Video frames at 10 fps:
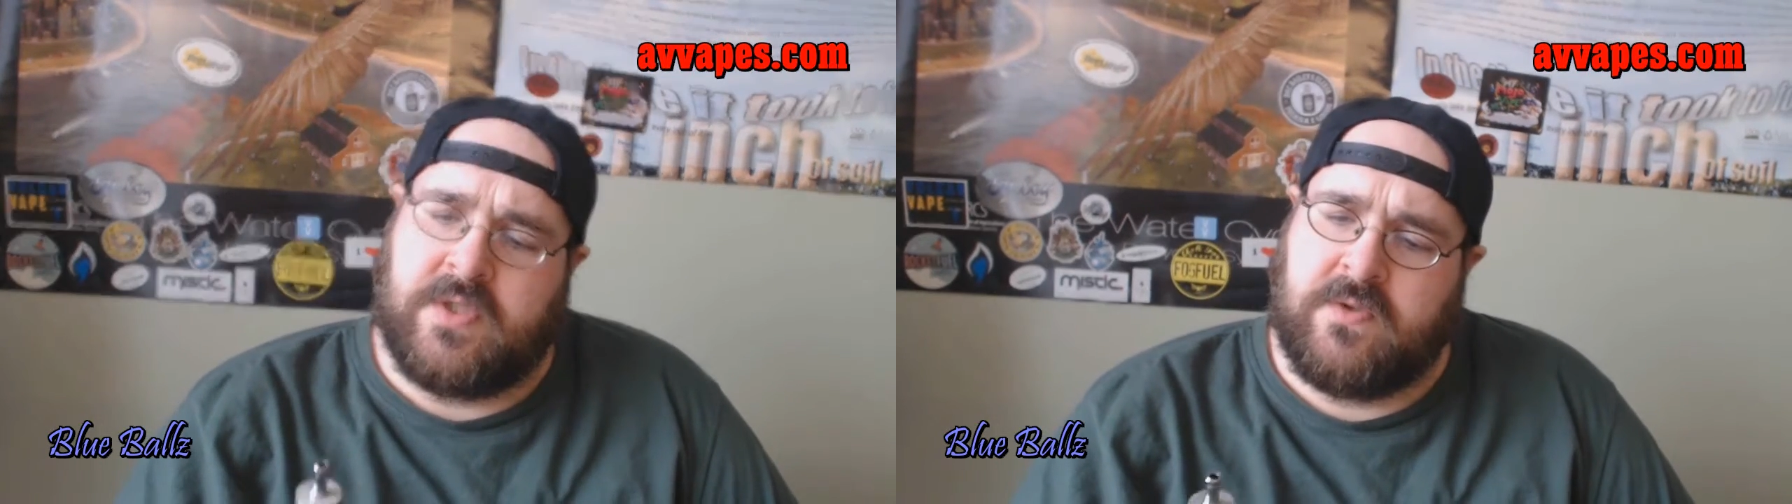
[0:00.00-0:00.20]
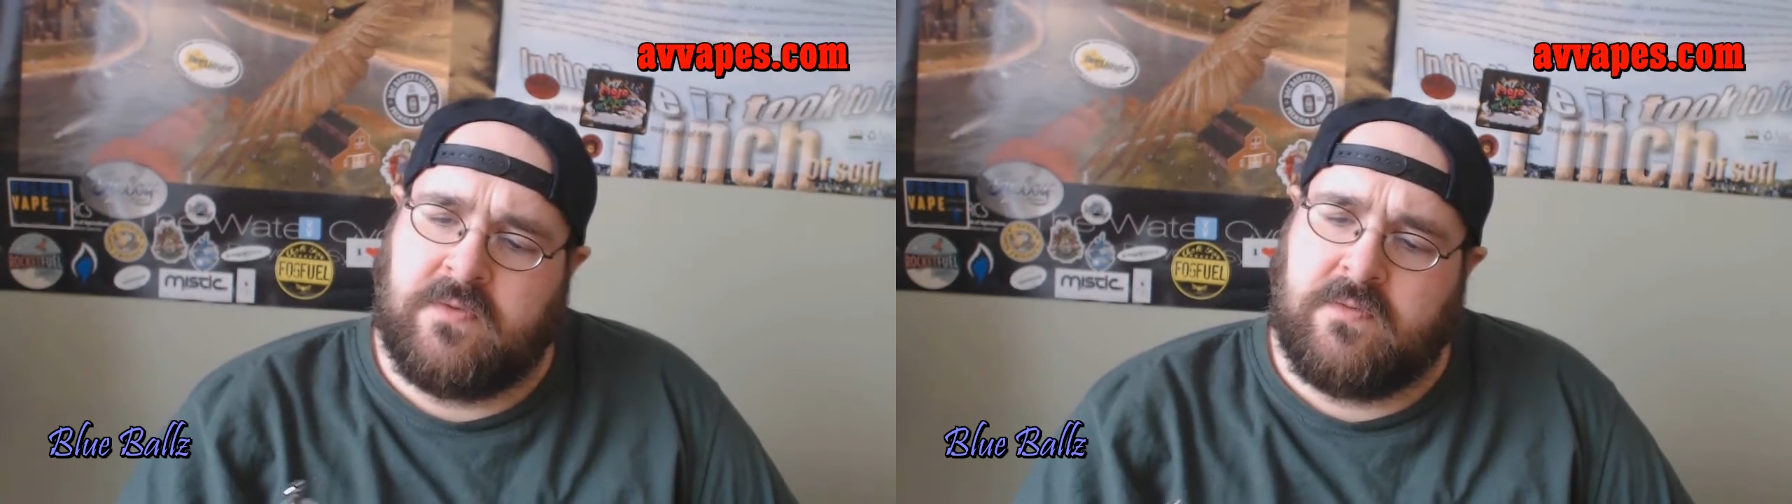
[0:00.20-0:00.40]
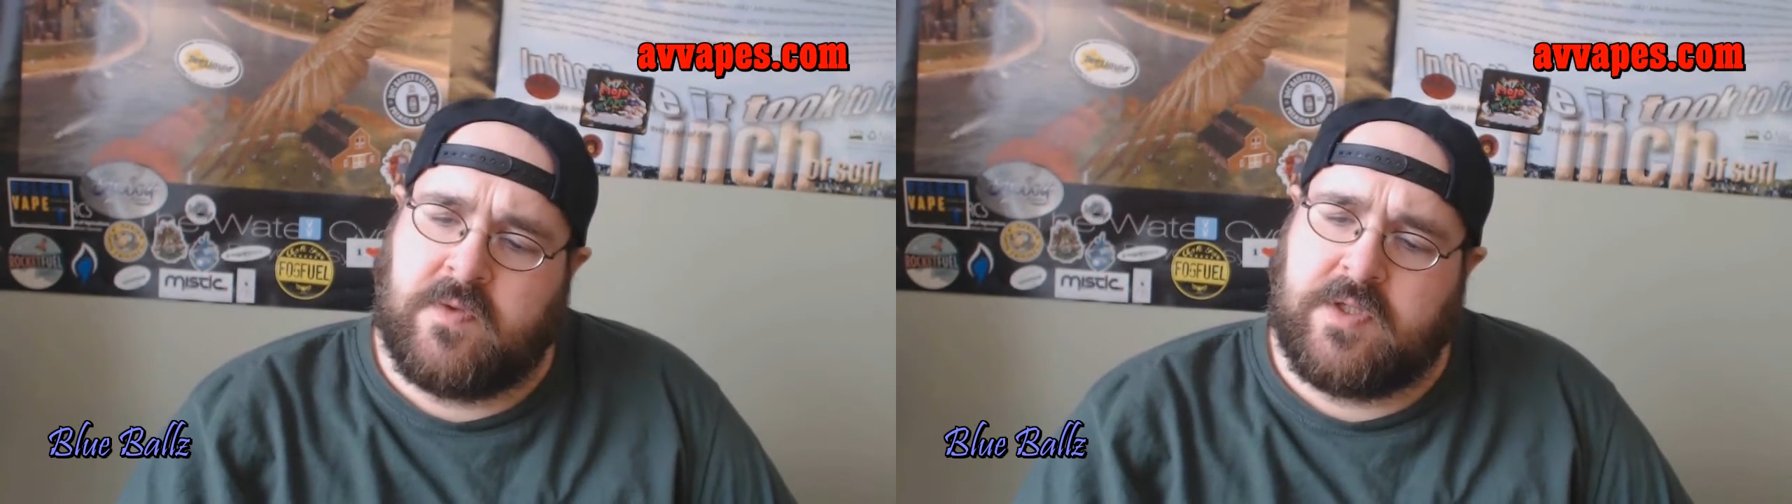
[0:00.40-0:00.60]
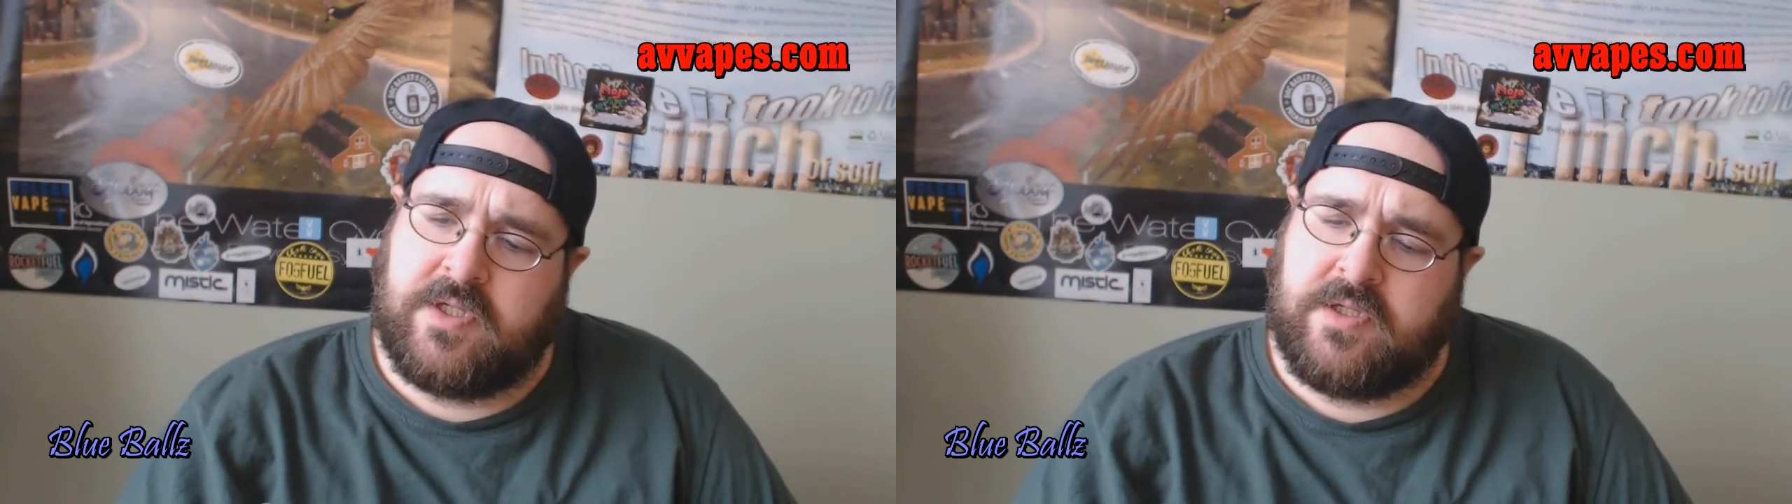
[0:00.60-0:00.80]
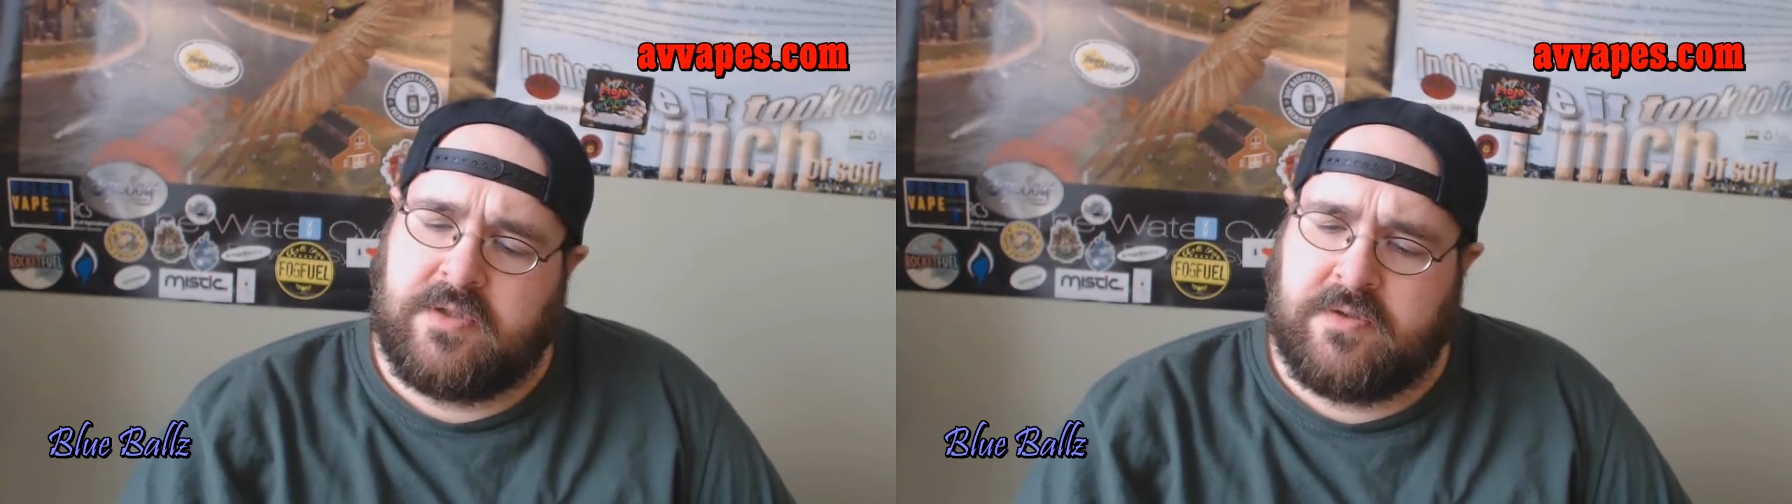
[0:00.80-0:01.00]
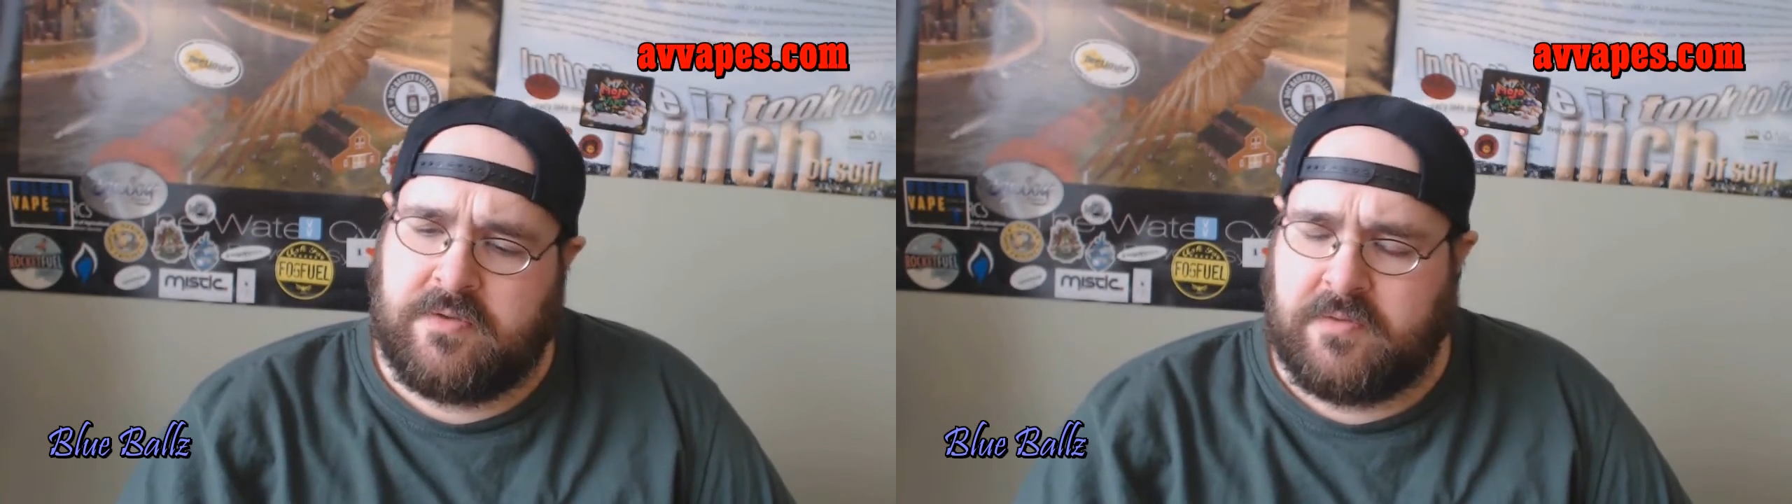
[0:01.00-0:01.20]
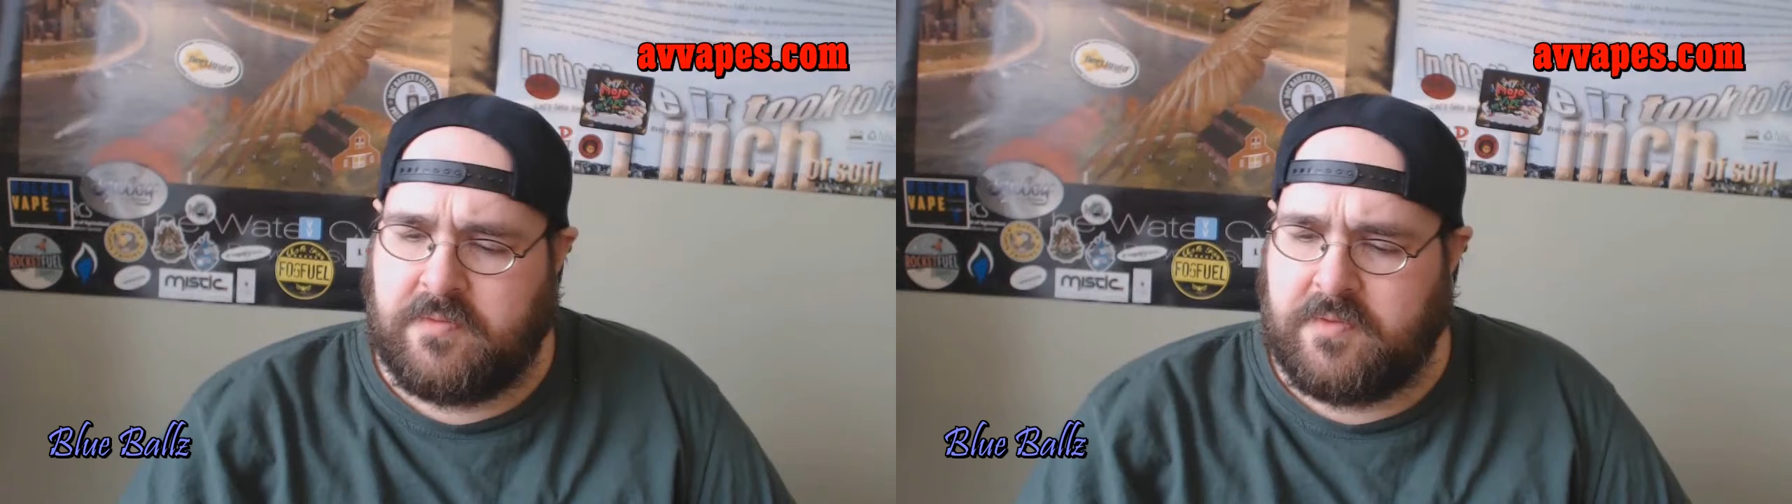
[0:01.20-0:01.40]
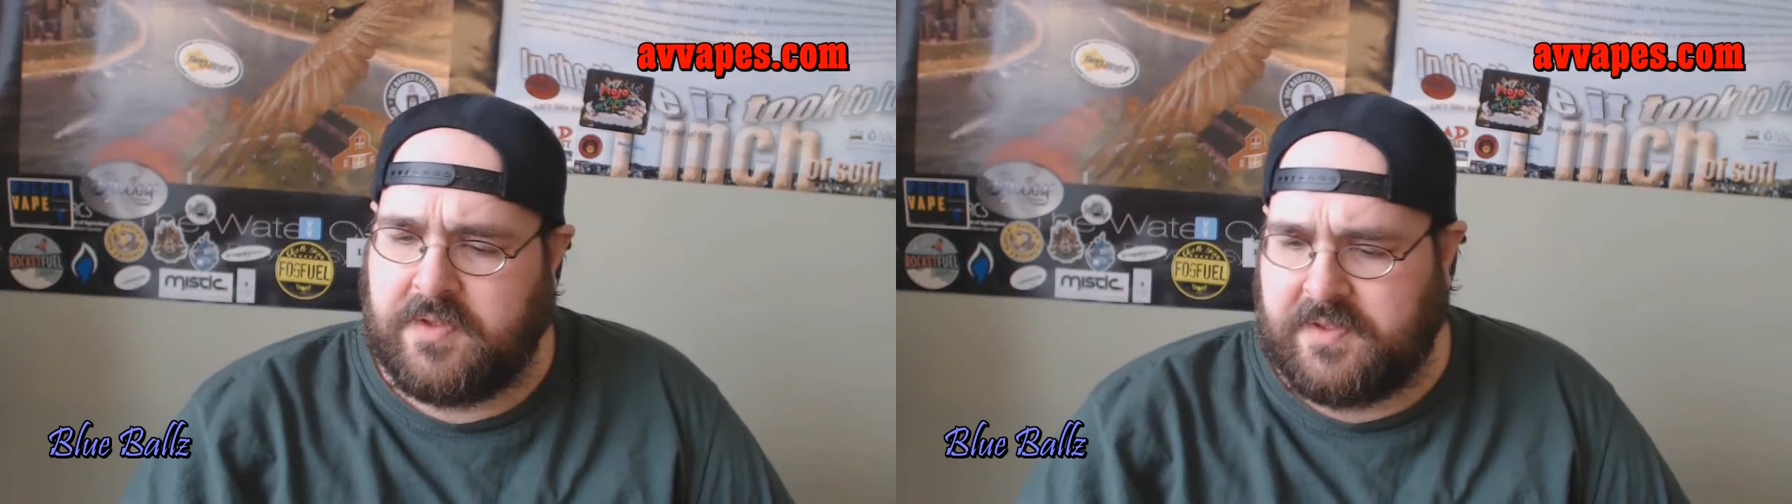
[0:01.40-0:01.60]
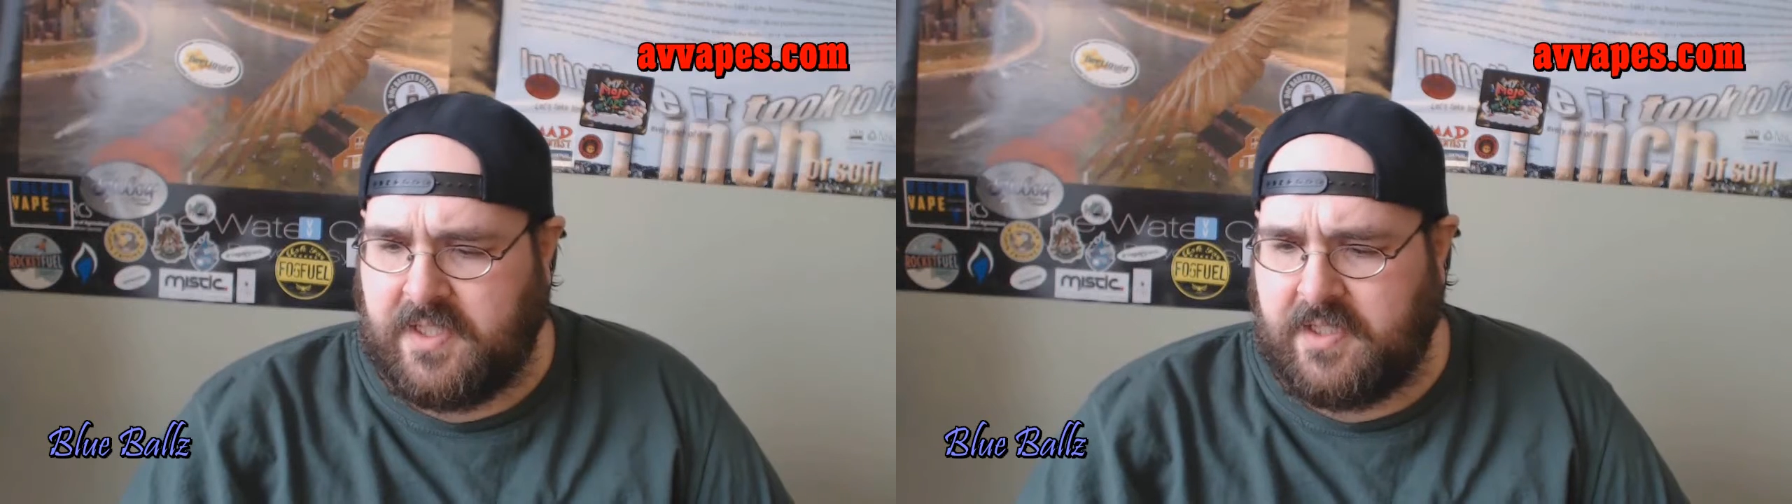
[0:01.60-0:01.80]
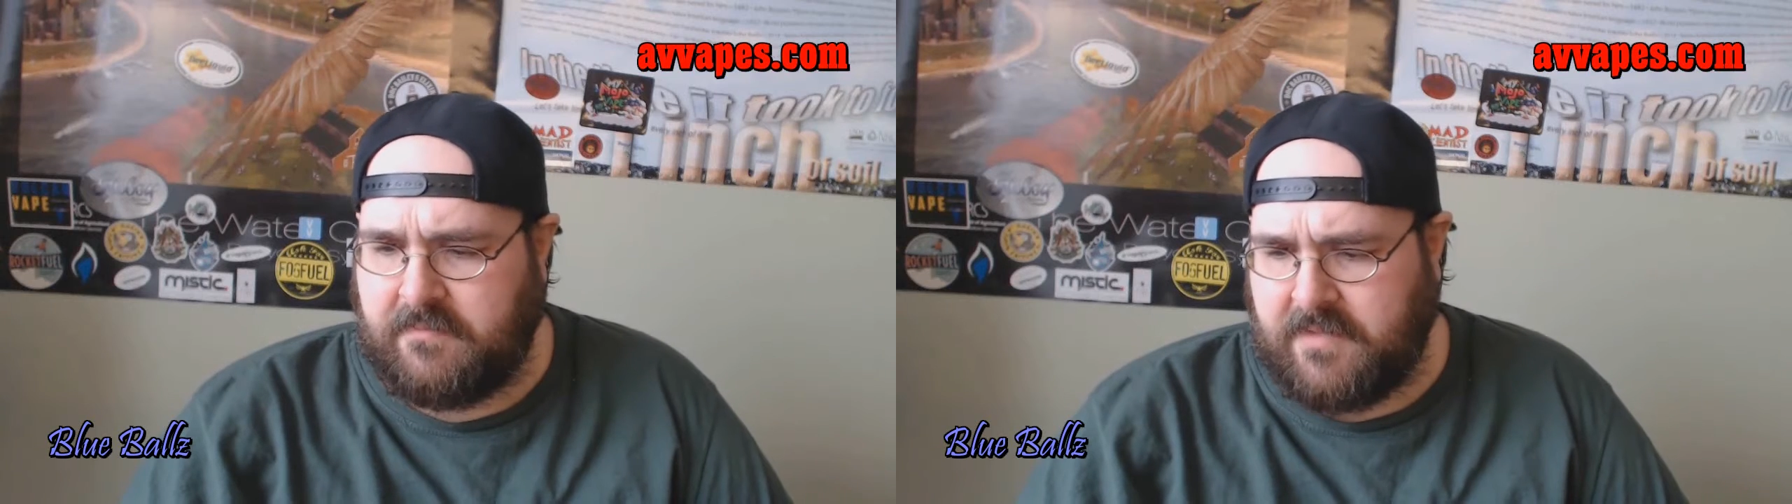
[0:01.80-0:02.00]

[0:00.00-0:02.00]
to what is that,